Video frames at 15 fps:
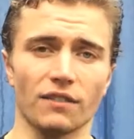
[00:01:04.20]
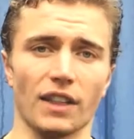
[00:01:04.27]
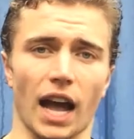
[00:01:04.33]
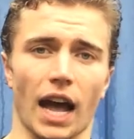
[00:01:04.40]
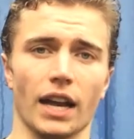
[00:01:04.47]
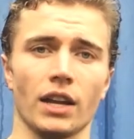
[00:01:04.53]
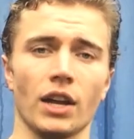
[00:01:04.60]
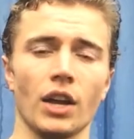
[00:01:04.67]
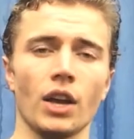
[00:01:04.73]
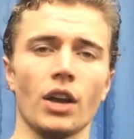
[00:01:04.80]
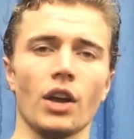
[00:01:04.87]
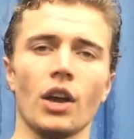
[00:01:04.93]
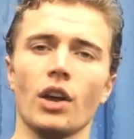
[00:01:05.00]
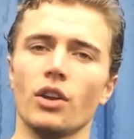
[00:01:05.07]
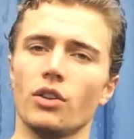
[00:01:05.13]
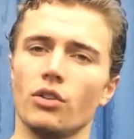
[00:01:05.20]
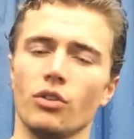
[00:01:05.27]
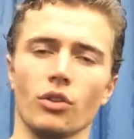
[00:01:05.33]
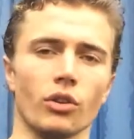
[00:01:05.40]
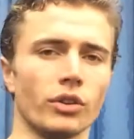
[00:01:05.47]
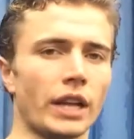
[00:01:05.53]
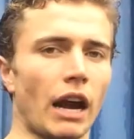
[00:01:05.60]
of that,
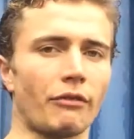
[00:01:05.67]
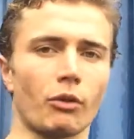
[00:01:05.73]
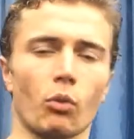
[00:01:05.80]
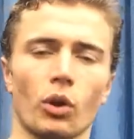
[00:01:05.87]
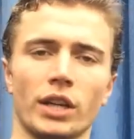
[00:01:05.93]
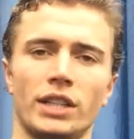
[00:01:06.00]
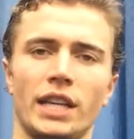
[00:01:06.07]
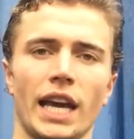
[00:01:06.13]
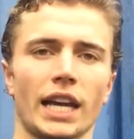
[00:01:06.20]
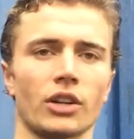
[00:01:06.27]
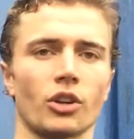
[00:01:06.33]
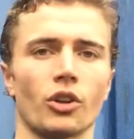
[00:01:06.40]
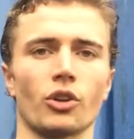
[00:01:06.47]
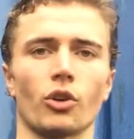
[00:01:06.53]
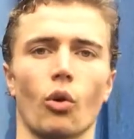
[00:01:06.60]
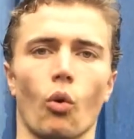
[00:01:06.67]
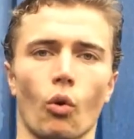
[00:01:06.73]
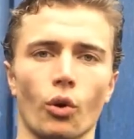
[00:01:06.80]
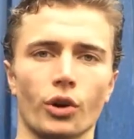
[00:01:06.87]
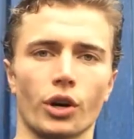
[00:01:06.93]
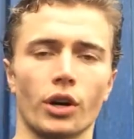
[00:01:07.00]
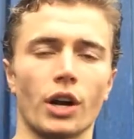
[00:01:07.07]
you'll never want to take another
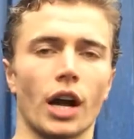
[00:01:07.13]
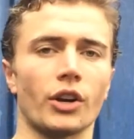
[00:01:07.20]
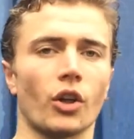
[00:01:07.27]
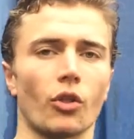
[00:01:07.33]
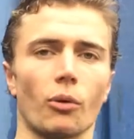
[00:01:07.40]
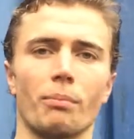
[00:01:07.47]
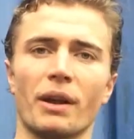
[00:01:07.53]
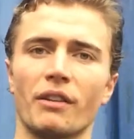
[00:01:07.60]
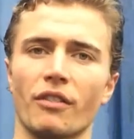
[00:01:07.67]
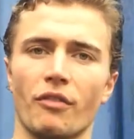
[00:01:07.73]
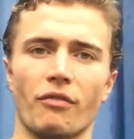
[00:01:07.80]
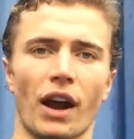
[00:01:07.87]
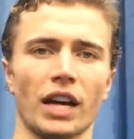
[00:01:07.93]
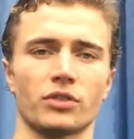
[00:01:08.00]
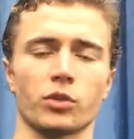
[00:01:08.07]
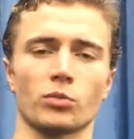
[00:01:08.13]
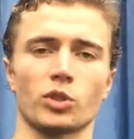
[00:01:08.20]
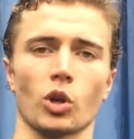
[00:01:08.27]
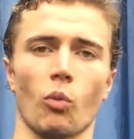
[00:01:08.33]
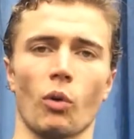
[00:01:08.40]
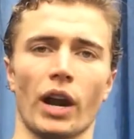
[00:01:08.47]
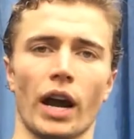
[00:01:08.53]
order, another bit of advice from
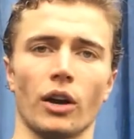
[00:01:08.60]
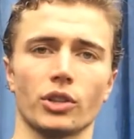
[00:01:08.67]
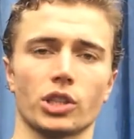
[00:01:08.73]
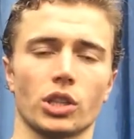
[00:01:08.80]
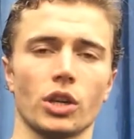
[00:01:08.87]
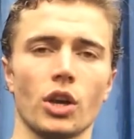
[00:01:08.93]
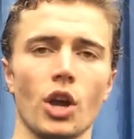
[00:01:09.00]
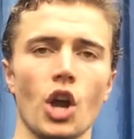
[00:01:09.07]
someone else.